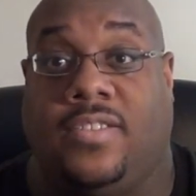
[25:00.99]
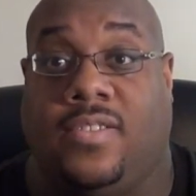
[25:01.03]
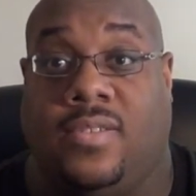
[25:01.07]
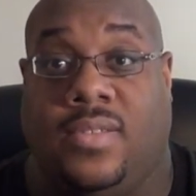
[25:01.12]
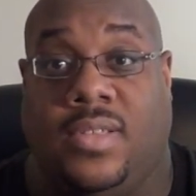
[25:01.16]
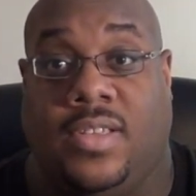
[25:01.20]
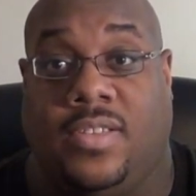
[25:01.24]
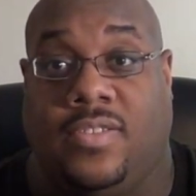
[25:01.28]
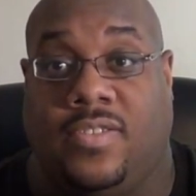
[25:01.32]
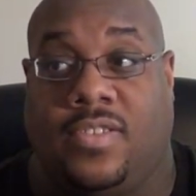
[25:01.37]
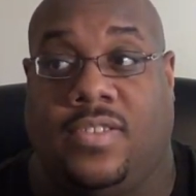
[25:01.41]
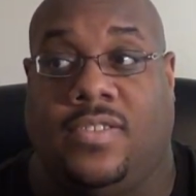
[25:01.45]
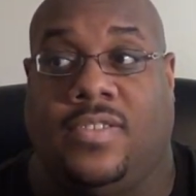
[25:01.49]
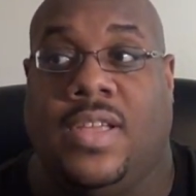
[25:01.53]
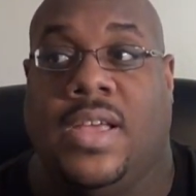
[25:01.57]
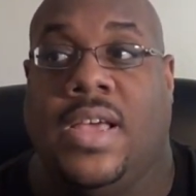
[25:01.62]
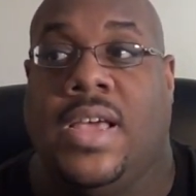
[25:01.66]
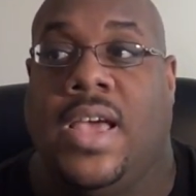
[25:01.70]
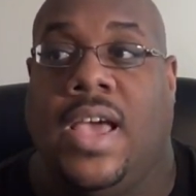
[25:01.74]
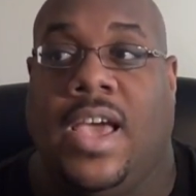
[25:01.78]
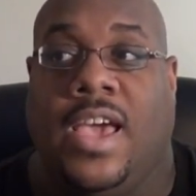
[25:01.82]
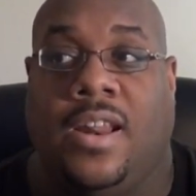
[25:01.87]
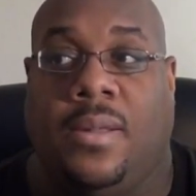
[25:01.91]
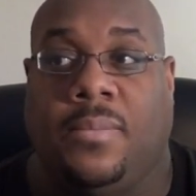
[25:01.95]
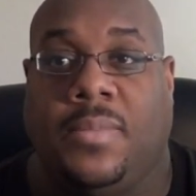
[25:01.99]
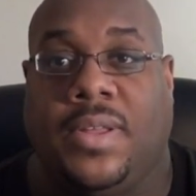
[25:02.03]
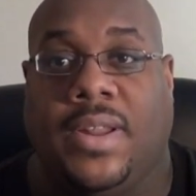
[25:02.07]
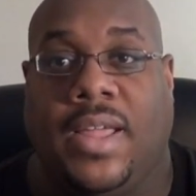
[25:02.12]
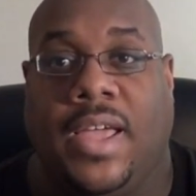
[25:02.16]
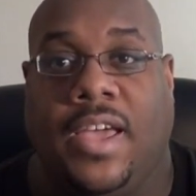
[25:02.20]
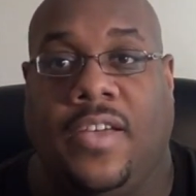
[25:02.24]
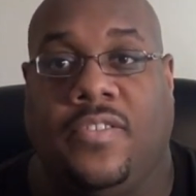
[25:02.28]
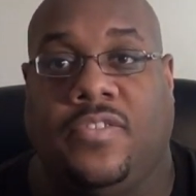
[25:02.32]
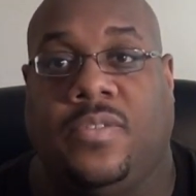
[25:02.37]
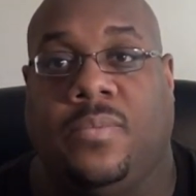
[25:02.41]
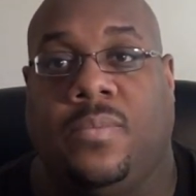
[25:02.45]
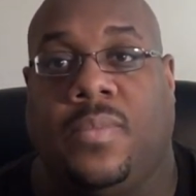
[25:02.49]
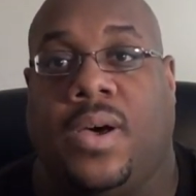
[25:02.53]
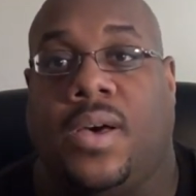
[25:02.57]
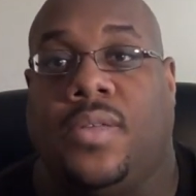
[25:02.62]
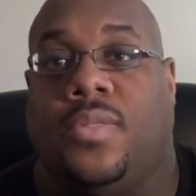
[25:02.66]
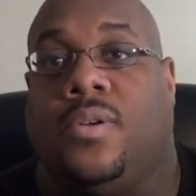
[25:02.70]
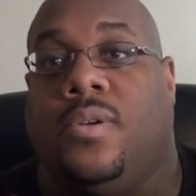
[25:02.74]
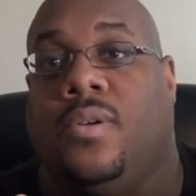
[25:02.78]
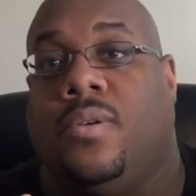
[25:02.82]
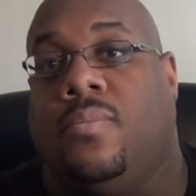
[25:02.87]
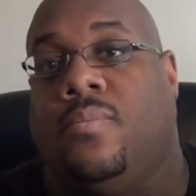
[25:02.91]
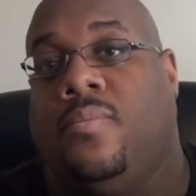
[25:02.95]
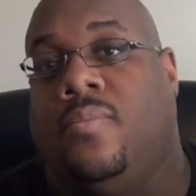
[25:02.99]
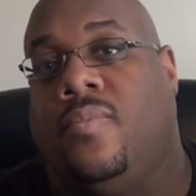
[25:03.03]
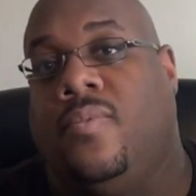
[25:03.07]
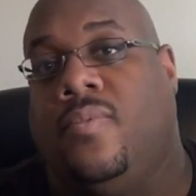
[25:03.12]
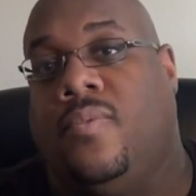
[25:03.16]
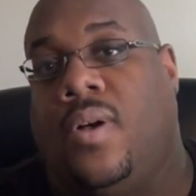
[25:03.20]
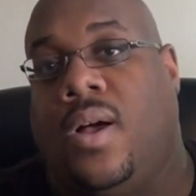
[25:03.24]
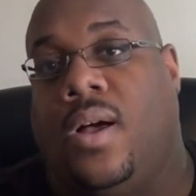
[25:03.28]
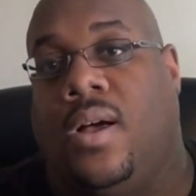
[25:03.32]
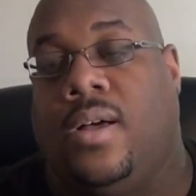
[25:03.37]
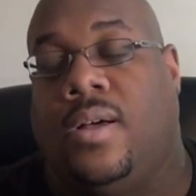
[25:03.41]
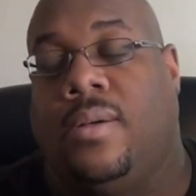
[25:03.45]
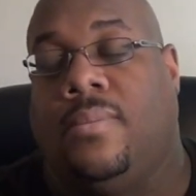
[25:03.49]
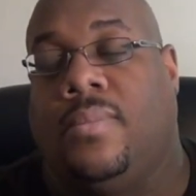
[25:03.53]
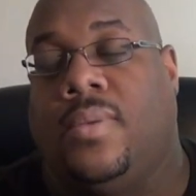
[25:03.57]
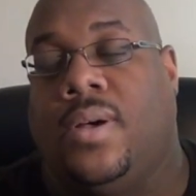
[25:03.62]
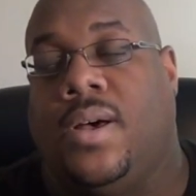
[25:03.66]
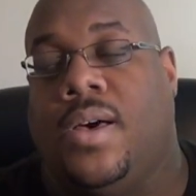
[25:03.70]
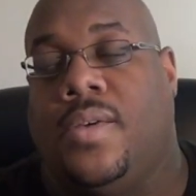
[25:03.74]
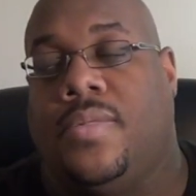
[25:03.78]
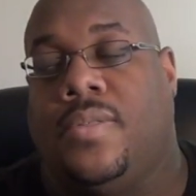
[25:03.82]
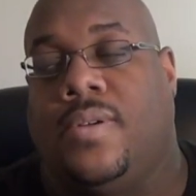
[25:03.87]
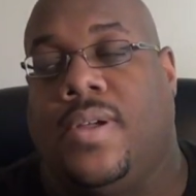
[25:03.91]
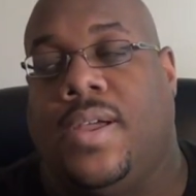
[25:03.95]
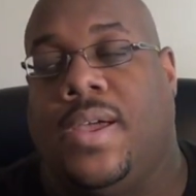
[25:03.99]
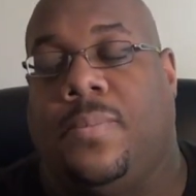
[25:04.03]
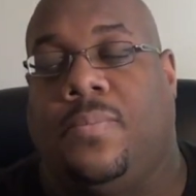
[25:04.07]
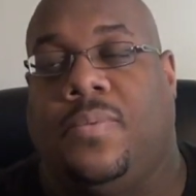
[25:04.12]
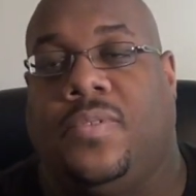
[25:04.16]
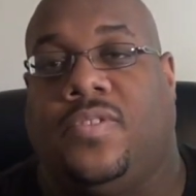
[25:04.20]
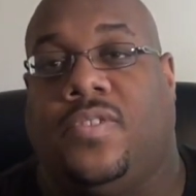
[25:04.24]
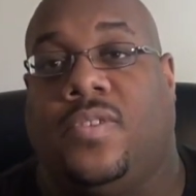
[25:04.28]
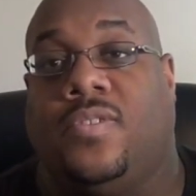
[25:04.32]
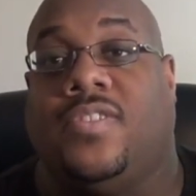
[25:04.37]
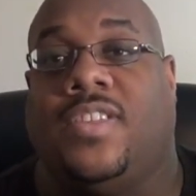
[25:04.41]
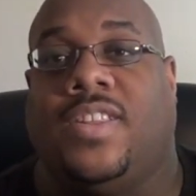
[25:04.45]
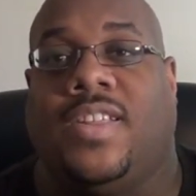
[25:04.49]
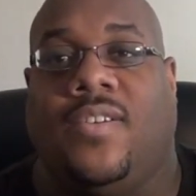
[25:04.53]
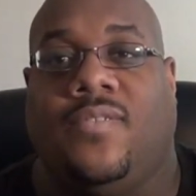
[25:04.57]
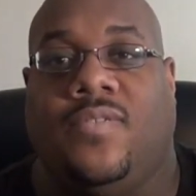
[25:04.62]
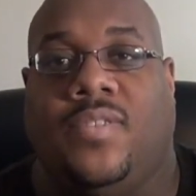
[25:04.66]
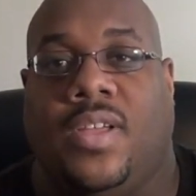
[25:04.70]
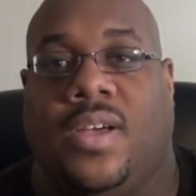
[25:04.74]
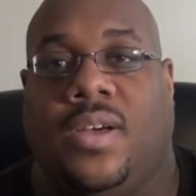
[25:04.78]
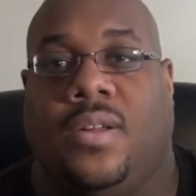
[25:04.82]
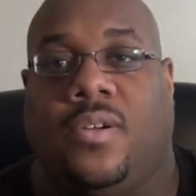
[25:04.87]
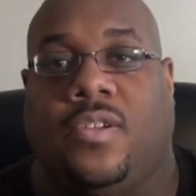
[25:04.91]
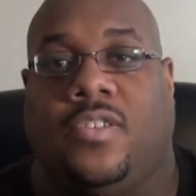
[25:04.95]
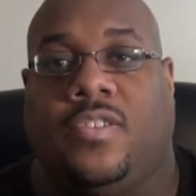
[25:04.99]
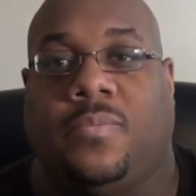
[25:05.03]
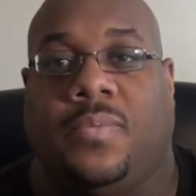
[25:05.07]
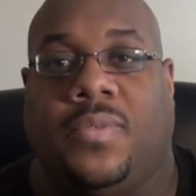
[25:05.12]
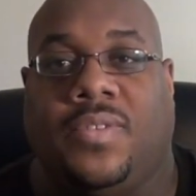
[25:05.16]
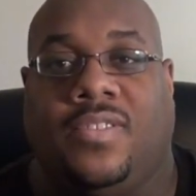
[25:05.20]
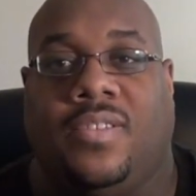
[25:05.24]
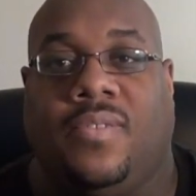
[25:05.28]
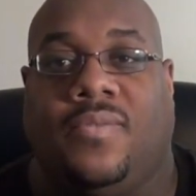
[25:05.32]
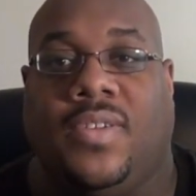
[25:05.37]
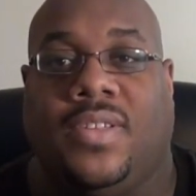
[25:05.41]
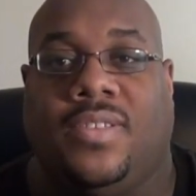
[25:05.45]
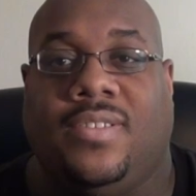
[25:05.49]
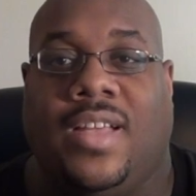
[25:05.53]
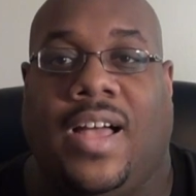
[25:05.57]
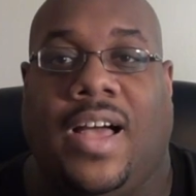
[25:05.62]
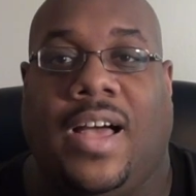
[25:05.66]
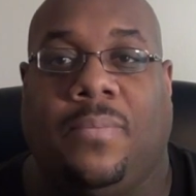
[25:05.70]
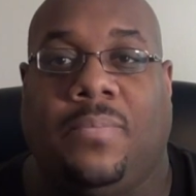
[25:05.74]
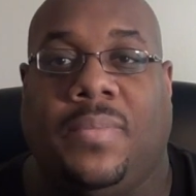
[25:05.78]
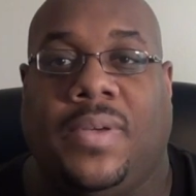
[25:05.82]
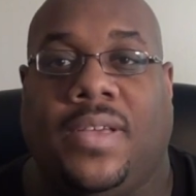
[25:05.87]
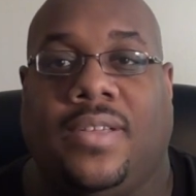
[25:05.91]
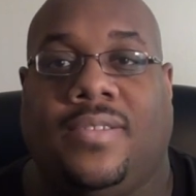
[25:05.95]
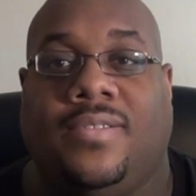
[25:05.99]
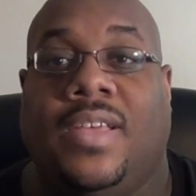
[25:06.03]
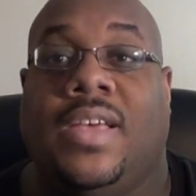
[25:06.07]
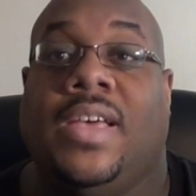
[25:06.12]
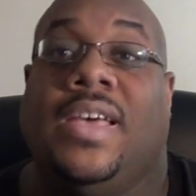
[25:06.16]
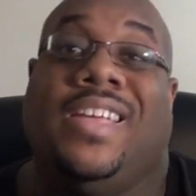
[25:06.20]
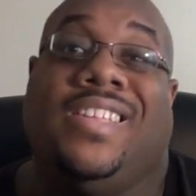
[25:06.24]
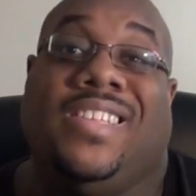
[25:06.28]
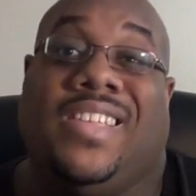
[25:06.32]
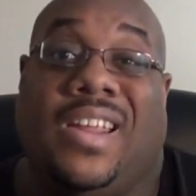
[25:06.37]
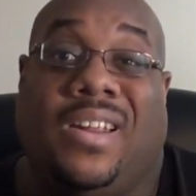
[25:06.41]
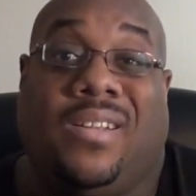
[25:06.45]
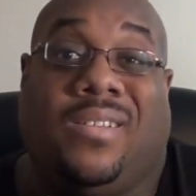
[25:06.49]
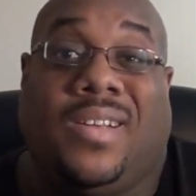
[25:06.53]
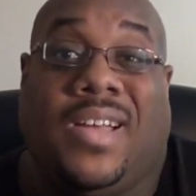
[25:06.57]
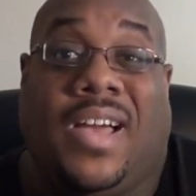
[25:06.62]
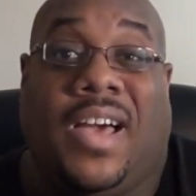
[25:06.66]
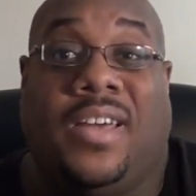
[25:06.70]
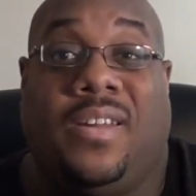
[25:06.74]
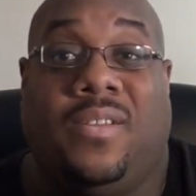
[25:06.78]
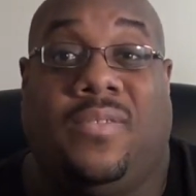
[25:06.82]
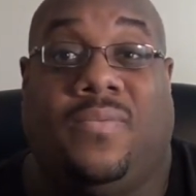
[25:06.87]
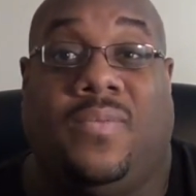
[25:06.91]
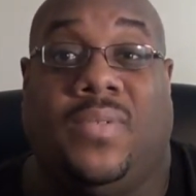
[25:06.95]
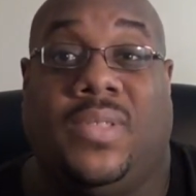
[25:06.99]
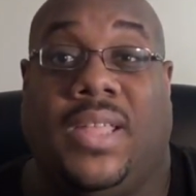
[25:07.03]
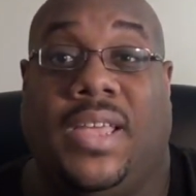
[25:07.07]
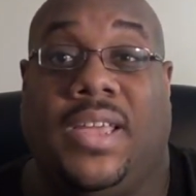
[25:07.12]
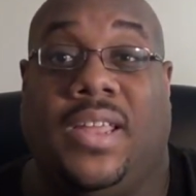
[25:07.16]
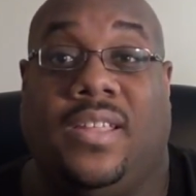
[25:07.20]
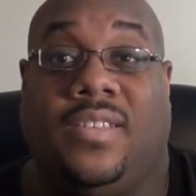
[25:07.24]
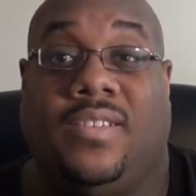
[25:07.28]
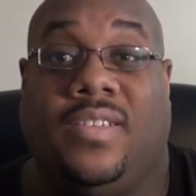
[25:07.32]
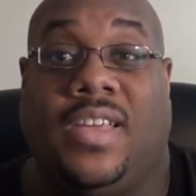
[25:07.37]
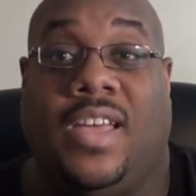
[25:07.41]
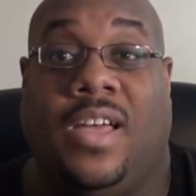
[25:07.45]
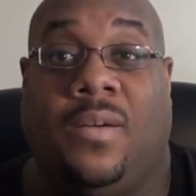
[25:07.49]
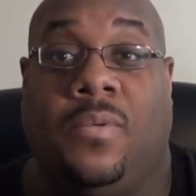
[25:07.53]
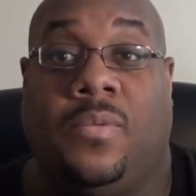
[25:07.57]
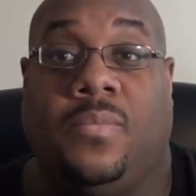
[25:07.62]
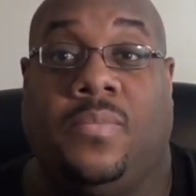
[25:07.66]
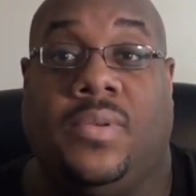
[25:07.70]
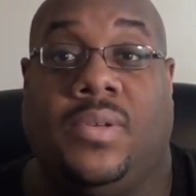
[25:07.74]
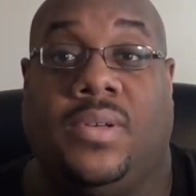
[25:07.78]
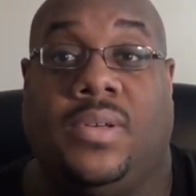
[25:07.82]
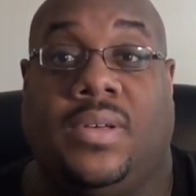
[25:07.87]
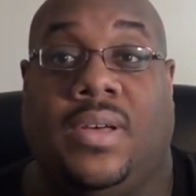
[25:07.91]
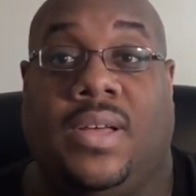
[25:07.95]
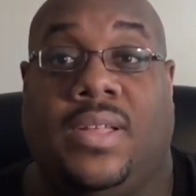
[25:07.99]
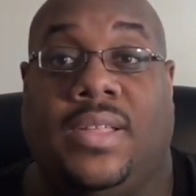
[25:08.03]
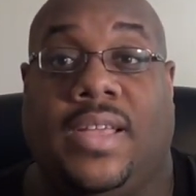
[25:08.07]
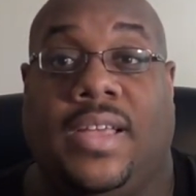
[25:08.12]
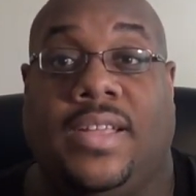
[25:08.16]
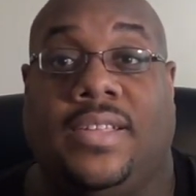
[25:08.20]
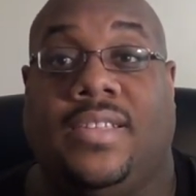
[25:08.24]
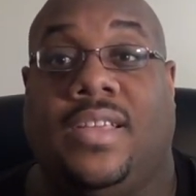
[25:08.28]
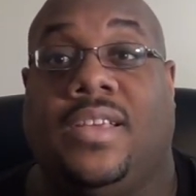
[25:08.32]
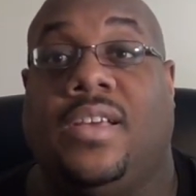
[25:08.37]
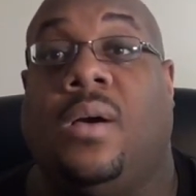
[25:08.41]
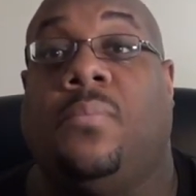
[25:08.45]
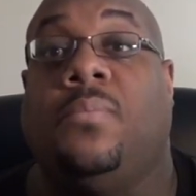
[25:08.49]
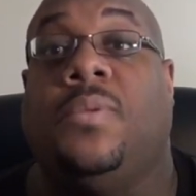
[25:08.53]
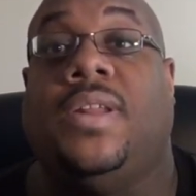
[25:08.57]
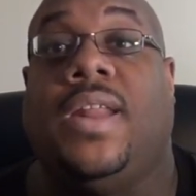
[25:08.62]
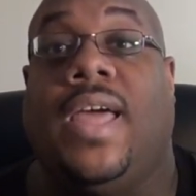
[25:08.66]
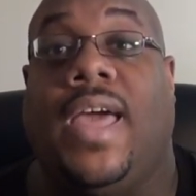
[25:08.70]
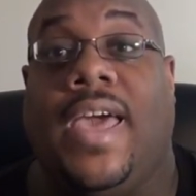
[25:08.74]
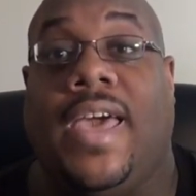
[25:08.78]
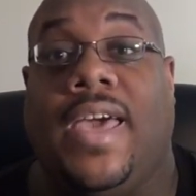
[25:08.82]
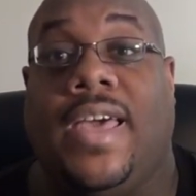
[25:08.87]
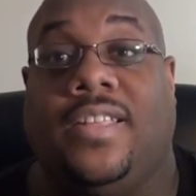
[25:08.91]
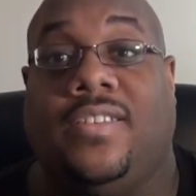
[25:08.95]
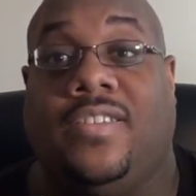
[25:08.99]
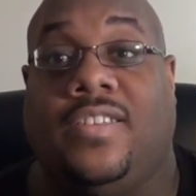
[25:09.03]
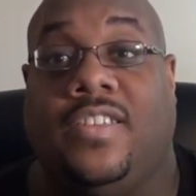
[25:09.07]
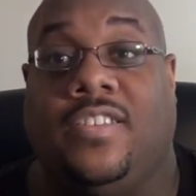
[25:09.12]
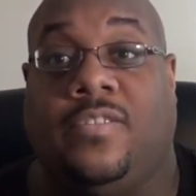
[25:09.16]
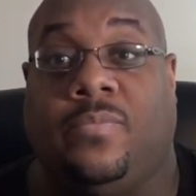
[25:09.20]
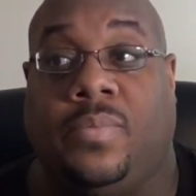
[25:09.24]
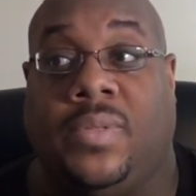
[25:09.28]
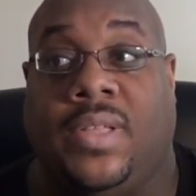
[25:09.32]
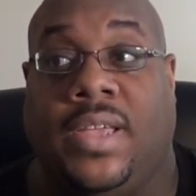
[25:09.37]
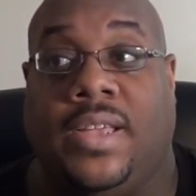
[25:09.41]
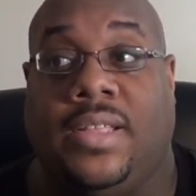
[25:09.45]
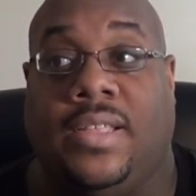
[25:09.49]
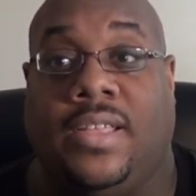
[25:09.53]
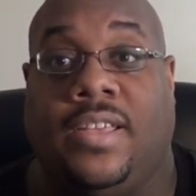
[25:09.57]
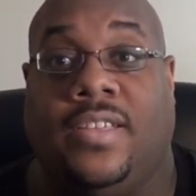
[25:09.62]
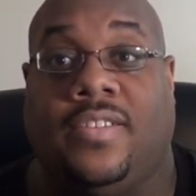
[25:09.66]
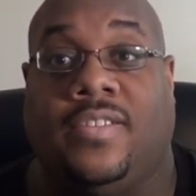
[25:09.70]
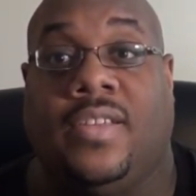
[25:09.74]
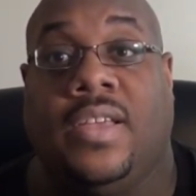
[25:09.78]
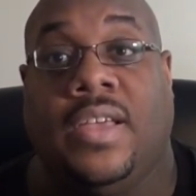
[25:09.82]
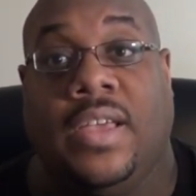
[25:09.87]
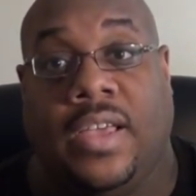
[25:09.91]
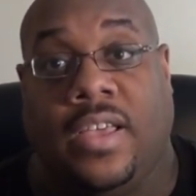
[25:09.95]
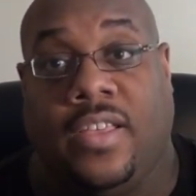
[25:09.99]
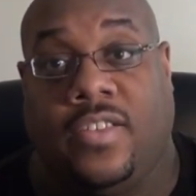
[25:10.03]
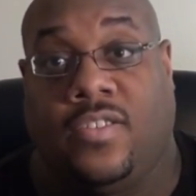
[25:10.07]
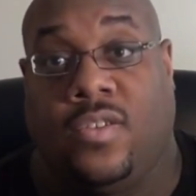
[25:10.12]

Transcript: So this is, and I'm going to have some other Um, other episodes that I've done on specific topics that are kind of related to comic book collecting. I'm going to add to this playlist.